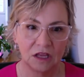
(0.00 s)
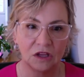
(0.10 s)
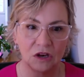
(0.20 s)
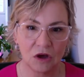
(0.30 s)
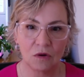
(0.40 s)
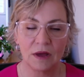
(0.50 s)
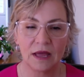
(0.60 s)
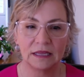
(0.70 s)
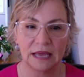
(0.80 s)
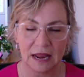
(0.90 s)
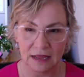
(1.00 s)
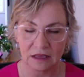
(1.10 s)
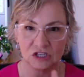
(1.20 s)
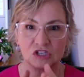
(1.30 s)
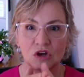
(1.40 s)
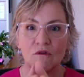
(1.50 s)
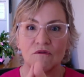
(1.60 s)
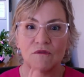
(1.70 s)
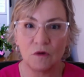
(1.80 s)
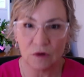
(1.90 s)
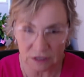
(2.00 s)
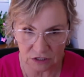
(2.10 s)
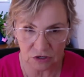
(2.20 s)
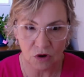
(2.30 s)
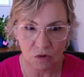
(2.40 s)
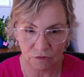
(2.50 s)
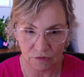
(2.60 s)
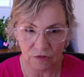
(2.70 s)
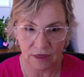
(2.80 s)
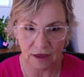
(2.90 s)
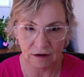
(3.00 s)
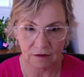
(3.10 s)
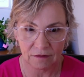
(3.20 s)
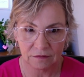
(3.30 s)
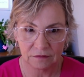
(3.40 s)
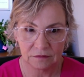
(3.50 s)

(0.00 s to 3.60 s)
you know, and getting so focused over there,